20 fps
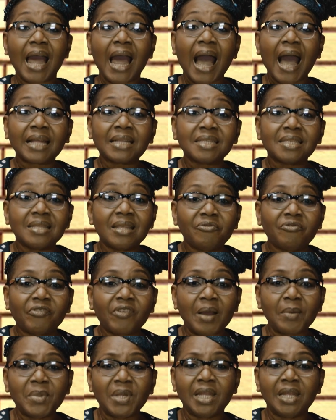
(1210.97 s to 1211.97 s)
At the
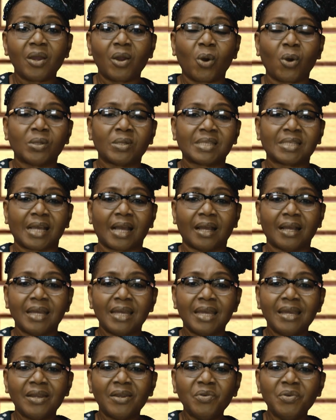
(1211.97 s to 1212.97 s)
family altar,
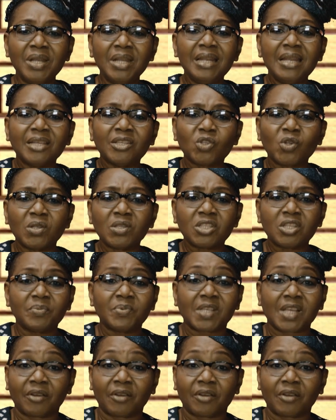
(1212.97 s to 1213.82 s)
relationships